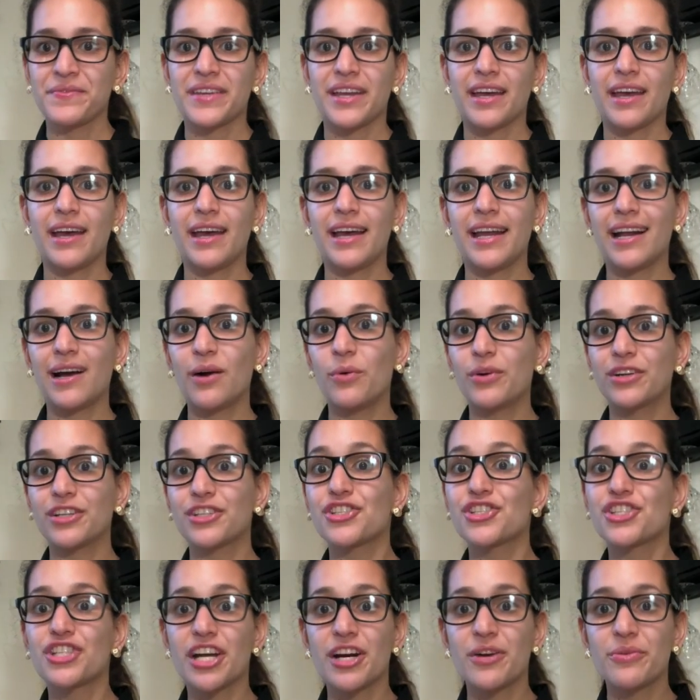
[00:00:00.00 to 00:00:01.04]
and I want to
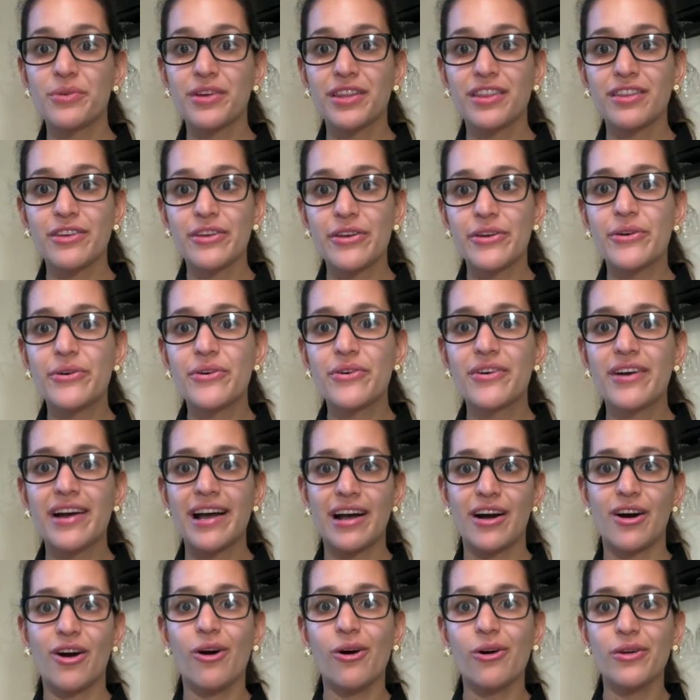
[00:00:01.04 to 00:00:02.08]
share with you
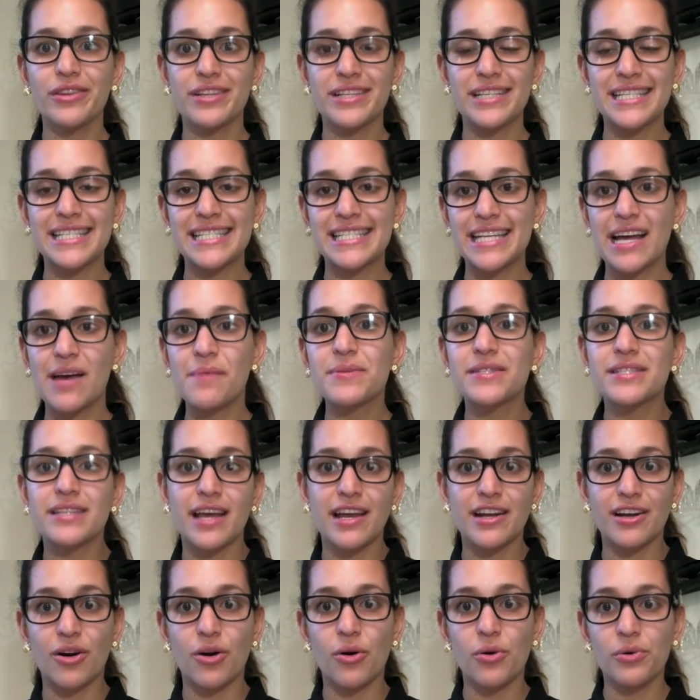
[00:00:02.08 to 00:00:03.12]
all the steps
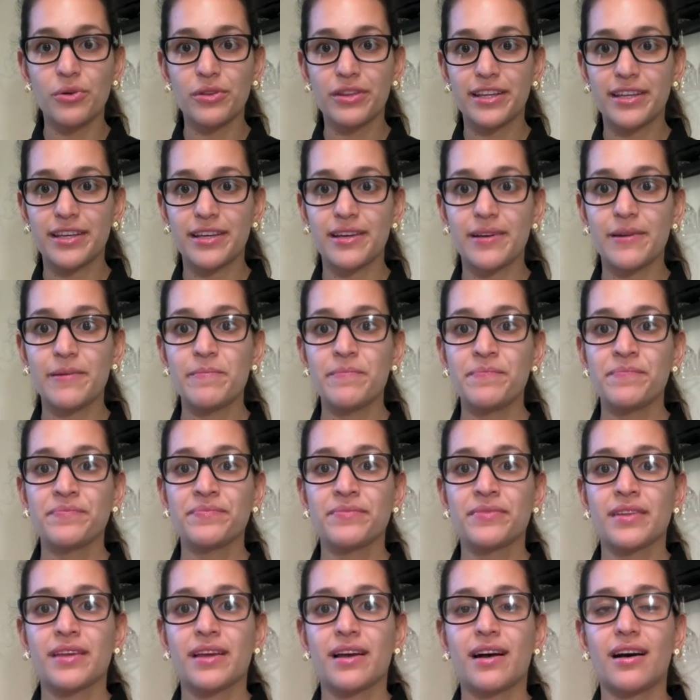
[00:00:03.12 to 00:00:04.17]
and all the
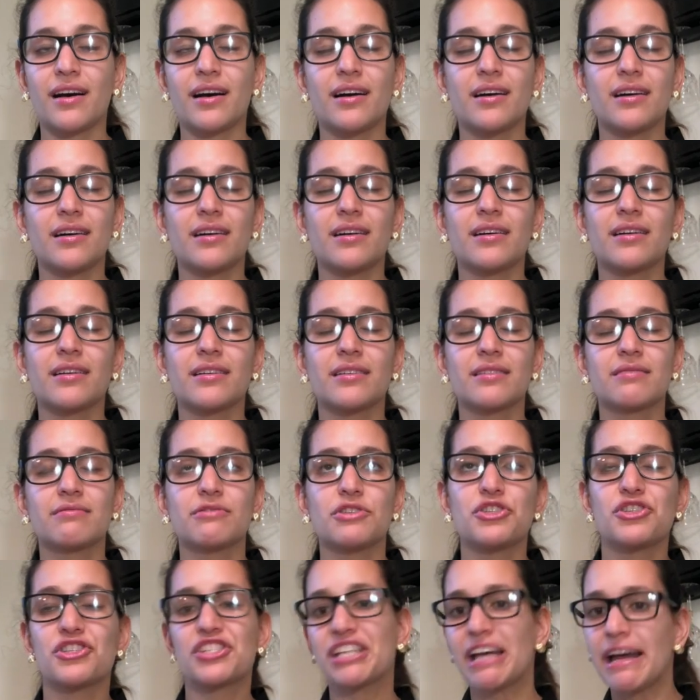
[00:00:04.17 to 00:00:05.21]

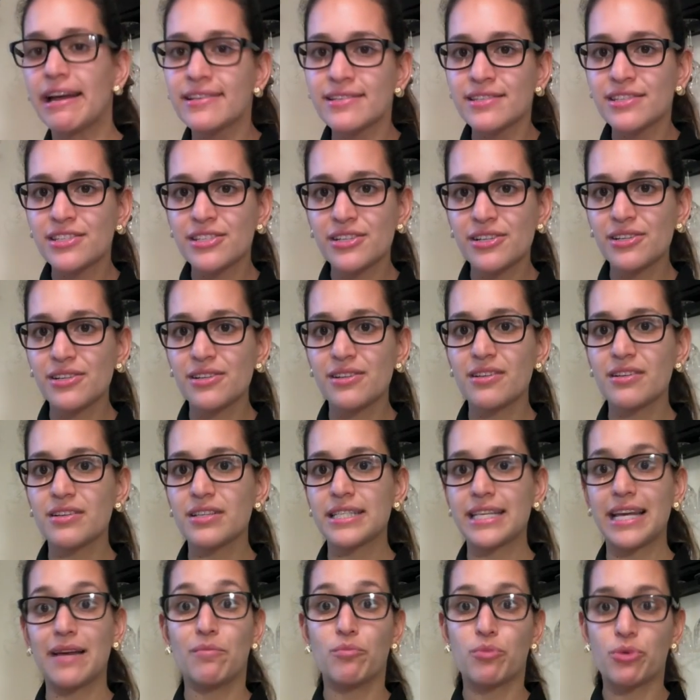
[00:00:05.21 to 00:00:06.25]
utensils
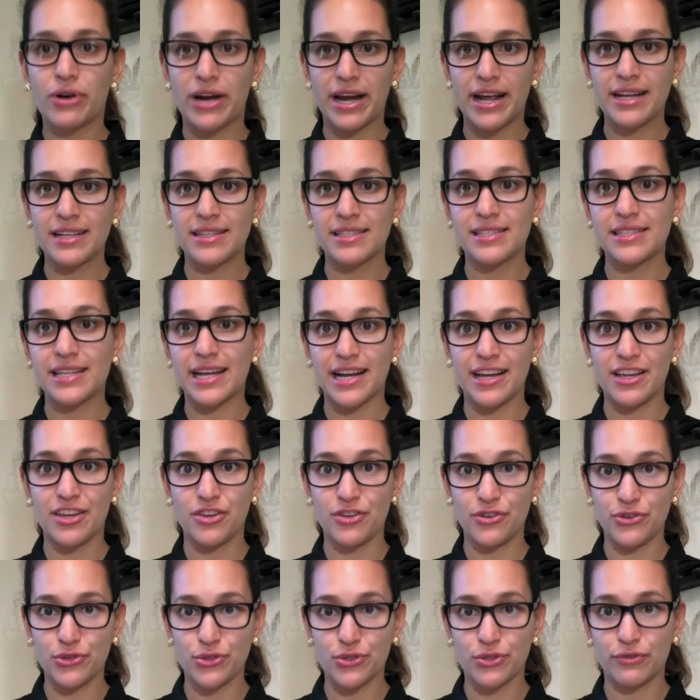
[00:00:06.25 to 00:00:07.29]
and brands that I
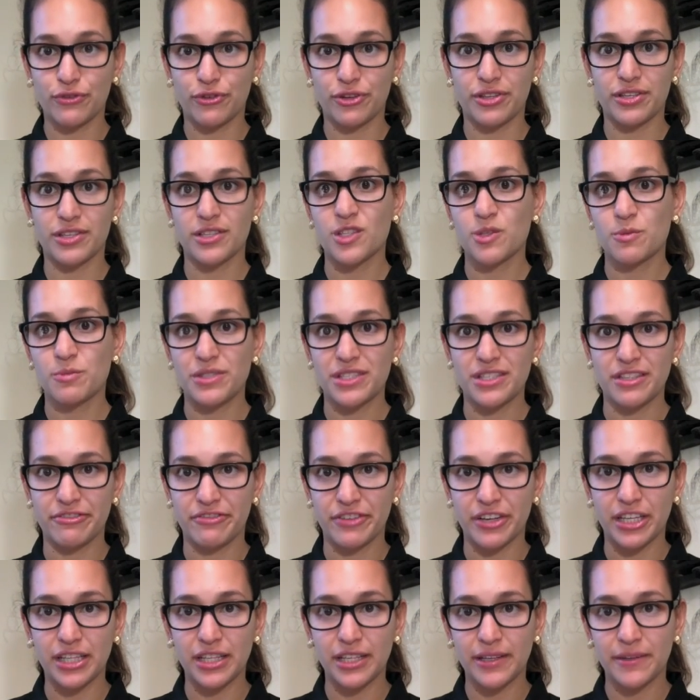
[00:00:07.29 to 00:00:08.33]
use for these
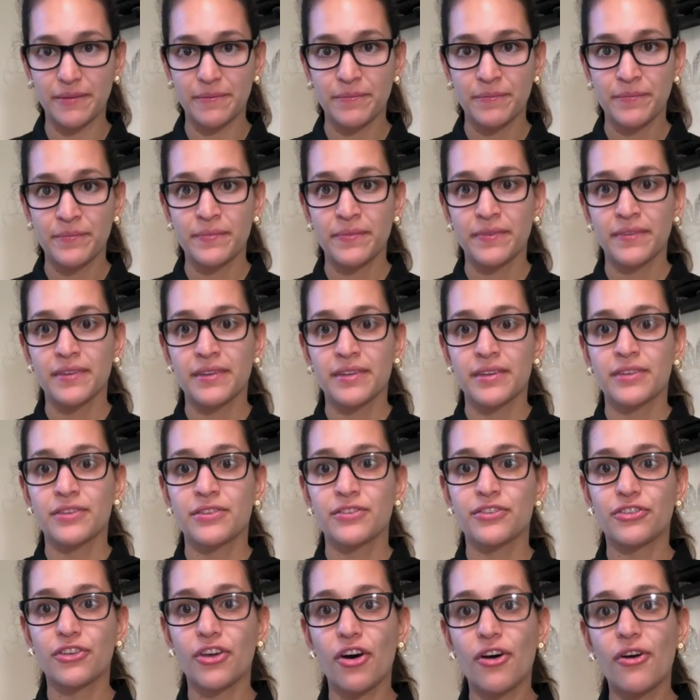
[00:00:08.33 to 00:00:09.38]
specifically.
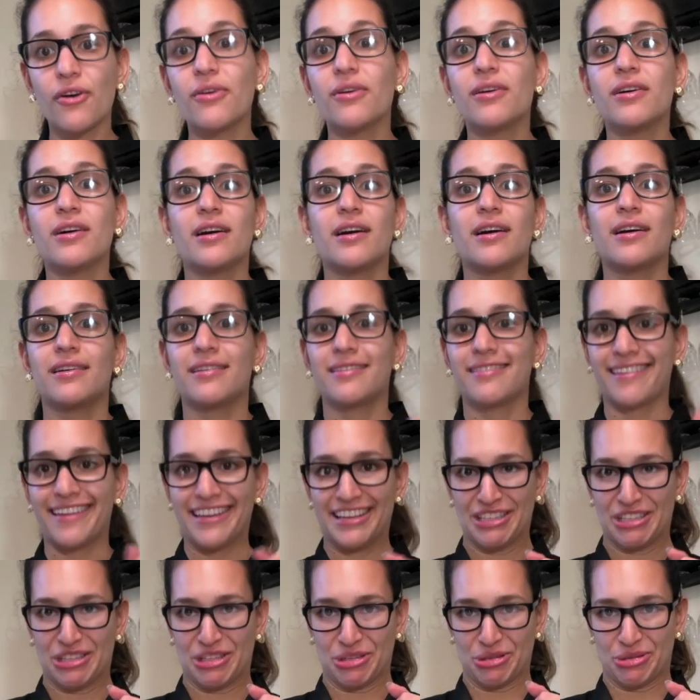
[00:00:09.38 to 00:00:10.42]
So
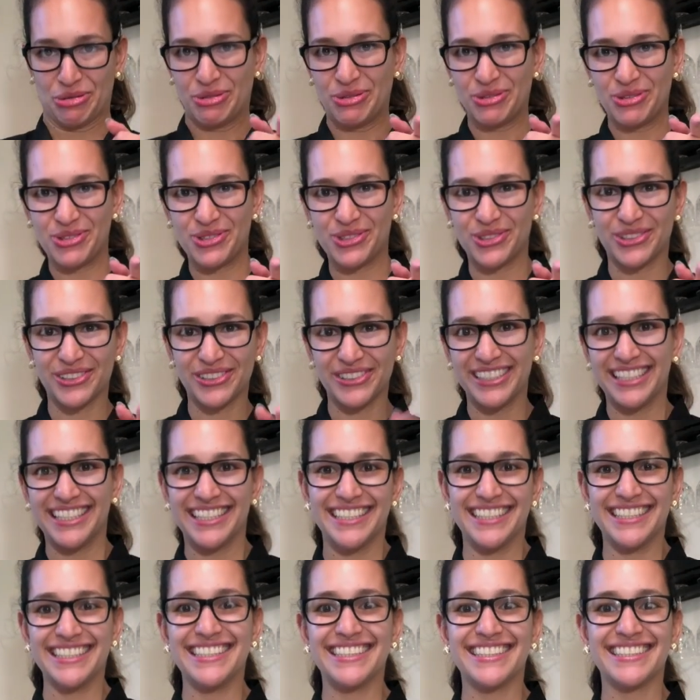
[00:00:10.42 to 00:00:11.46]

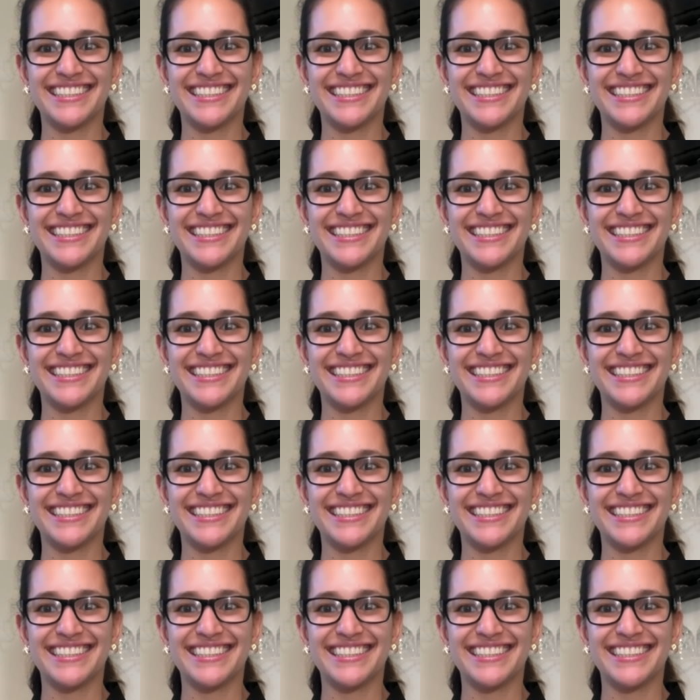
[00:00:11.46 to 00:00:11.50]
enjoy!